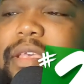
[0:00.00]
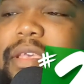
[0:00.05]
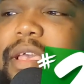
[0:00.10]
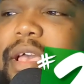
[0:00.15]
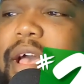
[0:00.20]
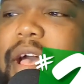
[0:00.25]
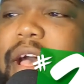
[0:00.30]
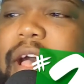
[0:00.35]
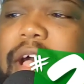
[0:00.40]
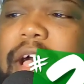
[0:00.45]

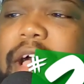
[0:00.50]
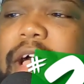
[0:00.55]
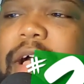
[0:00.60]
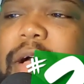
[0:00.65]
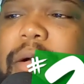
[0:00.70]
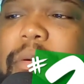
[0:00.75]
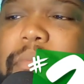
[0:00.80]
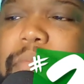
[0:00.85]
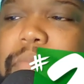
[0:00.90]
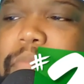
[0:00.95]

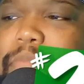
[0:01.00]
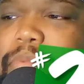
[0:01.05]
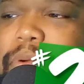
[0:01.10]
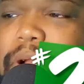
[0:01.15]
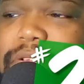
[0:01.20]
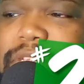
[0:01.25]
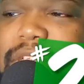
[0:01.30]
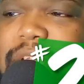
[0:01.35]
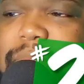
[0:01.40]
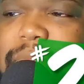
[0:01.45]

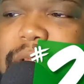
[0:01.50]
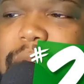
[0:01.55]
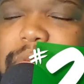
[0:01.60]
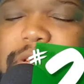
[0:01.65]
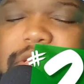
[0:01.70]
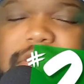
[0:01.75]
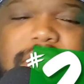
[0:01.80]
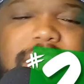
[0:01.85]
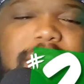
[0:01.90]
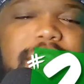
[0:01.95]
Pro tip number
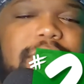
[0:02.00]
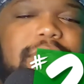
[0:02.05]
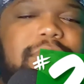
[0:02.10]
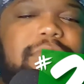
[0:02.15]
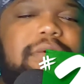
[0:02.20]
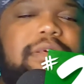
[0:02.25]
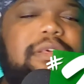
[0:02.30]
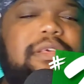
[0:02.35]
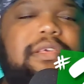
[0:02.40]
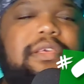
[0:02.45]
2
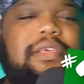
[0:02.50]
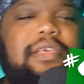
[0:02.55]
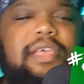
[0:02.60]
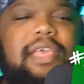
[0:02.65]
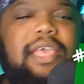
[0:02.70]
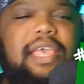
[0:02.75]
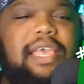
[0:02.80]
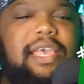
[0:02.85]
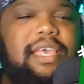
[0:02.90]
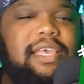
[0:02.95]

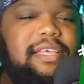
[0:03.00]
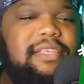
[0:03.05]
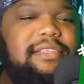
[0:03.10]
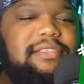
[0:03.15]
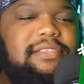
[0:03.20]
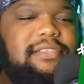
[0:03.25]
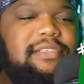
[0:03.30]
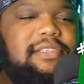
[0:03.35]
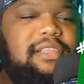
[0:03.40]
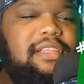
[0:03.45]

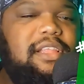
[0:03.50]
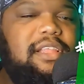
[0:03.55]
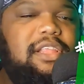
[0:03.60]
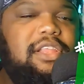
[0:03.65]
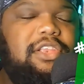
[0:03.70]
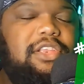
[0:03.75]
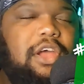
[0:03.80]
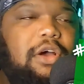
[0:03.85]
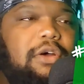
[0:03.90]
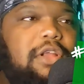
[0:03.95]
is
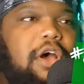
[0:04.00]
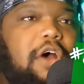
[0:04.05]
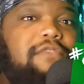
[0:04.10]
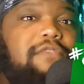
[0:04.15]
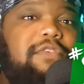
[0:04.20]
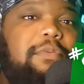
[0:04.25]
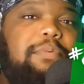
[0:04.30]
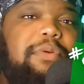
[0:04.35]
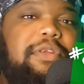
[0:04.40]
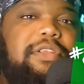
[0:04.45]
don't
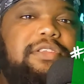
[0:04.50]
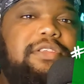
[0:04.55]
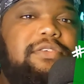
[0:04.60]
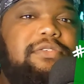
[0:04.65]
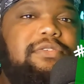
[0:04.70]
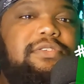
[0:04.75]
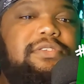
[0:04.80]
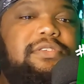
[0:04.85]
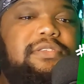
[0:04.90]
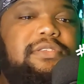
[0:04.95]

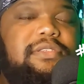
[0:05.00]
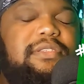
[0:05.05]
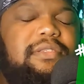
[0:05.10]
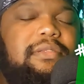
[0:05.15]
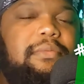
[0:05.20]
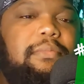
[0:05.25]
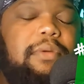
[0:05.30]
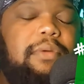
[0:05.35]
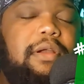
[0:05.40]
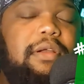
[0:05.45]
overproduce
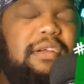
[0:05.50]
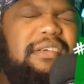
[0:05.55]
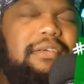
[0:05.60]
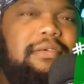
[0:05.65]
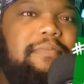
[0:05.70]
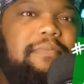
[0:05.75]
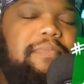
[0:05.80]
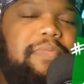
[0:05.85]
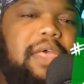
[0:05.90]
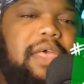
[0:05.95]
the
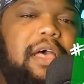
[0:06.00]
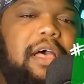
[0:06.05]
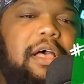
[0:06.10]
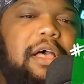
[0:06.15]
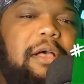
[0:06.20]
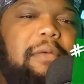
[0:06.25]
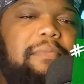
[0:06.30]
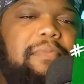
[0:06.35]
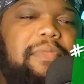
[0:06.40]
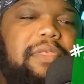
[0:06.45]
burger.
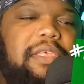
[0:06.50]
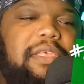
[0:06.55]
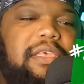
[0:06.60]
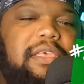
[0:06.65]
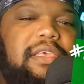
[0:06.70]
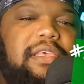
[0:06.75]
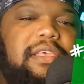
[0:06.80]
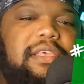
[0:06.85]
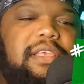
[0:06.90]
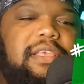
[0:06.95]

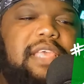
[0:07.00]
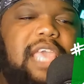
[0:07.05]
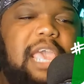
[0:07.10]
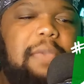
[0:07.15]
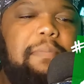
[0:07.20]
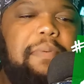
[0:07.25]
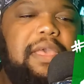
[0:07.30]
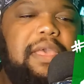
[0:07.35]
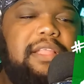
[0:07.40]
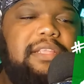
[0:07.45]

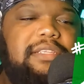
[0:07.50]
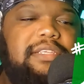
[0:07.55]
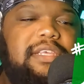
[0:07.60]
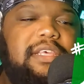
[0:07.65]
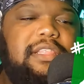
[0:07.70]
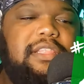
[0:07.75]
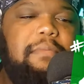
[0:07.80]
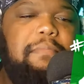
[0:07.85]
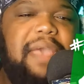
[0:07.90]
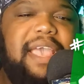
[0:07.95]
Keep it
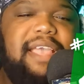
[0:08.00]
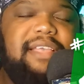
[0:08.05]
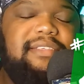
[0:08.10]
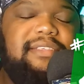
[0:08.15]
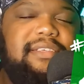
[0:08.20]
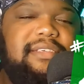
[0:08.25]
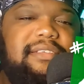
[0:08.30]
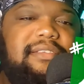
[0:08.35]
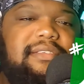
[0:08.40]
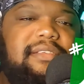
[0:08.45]
to the
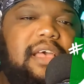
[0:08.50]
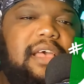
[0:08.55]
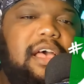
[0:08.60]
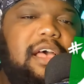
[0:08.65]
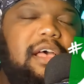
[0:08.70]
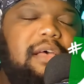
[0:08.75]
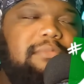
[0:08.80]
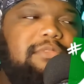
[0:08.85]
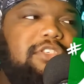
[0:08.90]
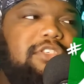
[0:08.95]
basics.
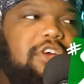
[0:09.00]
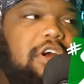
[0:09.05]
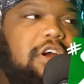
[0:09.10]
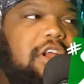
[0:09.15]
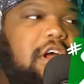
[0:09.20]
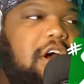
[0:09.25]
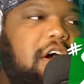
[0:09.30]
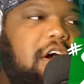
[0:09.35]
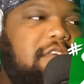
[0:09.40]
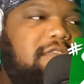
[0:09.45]
Start
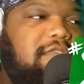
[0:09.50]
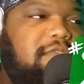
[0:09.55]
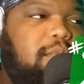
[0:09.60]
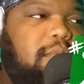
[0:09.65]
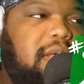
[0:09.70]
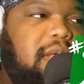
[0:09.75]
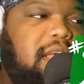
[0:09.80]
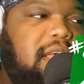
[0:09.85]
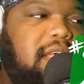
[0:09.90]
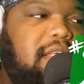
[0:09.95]
off
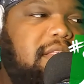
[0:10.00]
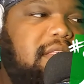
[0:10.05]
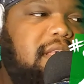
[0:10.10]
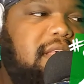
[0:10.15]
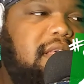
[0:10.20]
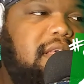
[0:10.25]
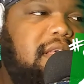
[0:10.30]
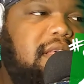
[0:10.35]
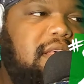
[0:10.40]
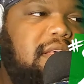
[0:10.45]
with
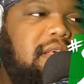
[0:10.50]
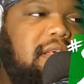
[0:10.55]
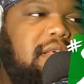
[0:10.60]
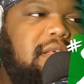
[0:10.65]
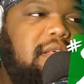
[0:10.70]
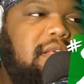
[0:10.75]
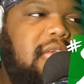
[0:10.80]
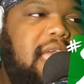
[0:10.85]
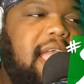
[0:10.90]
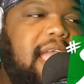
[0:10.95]

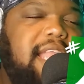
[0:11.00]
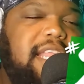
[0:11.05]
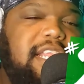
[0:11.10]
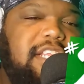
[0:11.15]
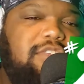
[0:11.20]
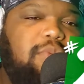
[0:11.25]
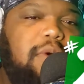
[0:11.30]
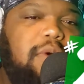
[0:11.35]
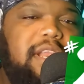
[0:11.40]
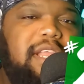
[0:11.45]

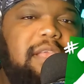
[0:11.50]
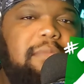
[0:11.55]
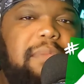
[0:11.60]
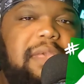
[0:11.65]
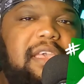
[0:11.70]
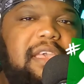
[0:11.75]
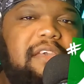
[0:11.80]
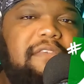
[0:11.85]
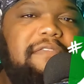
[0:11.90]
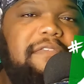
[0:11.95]
80-20
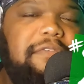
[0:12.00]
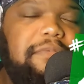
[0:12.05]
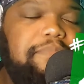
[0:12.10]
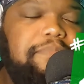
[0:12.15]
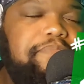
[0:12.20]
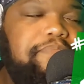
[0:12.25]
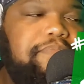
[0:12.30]
beef.